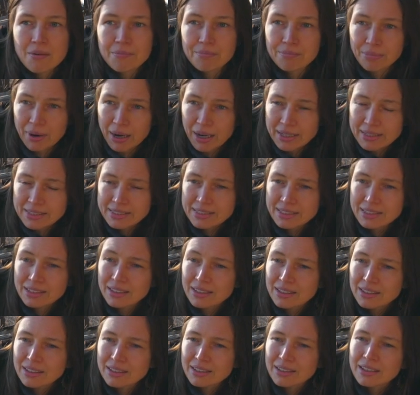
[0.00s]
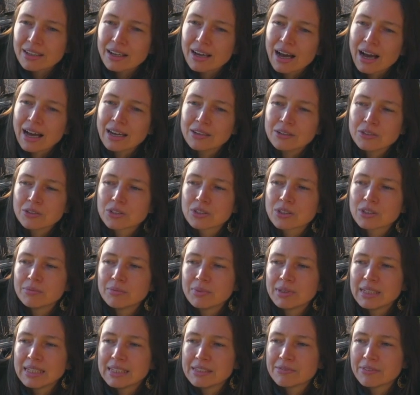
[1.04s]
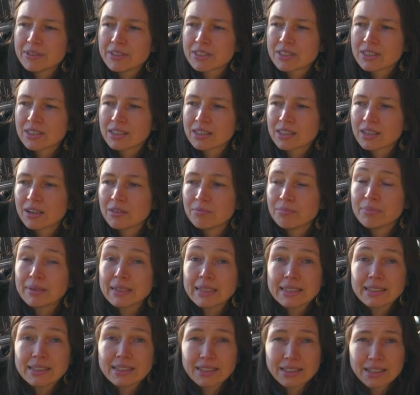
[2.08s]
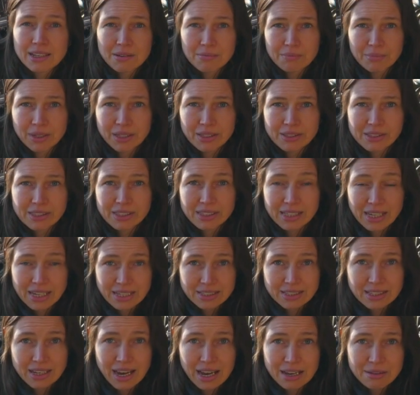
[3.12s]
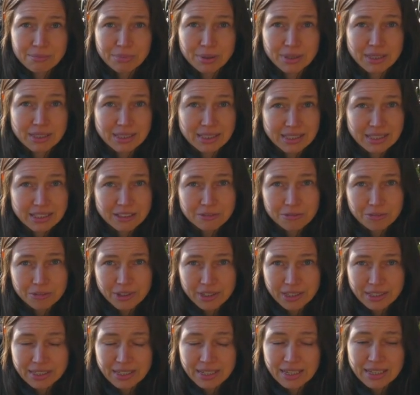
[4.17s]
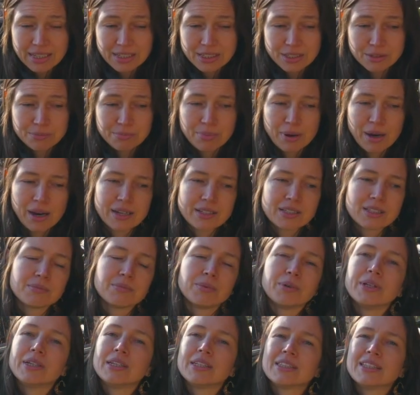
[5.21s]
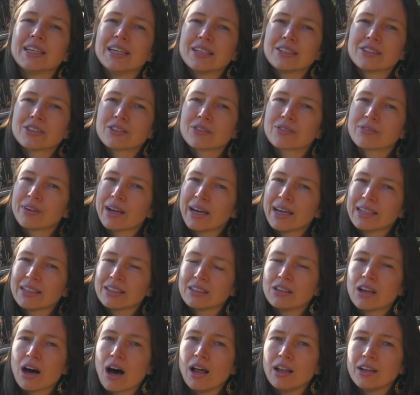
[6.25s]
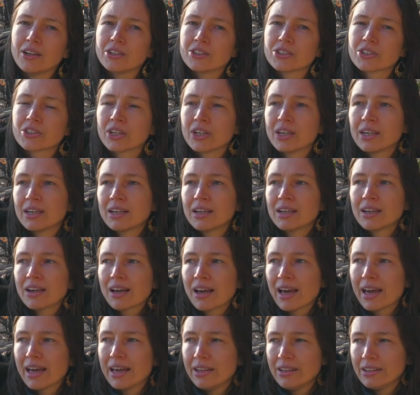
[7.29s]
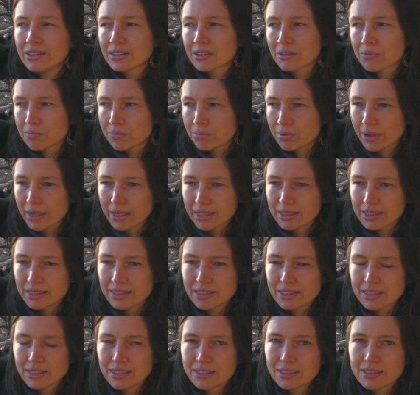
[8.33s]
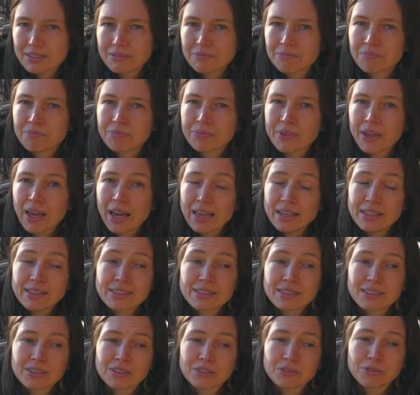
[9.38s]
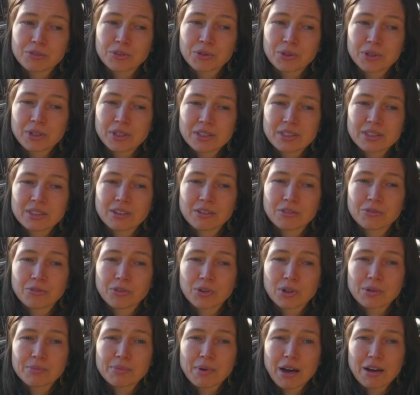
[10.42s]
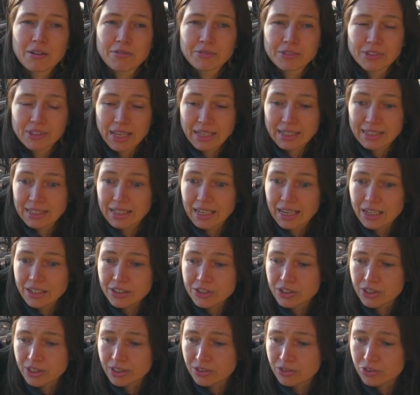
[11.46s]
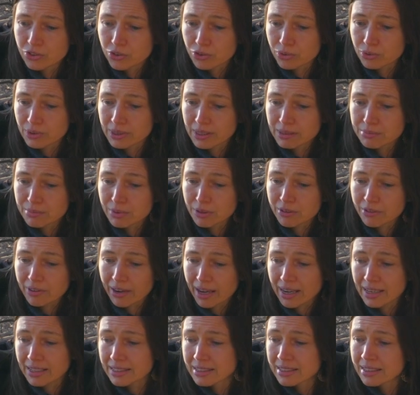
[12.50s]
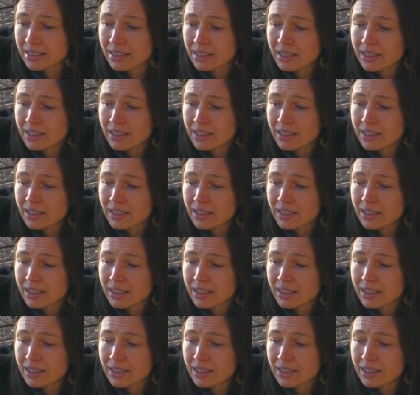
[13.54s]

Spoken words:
But I also believe it's not completely a myth. Yes, I believe it is possible, and it takes the right knowledge and practices. And of course, a form of dedication to liberate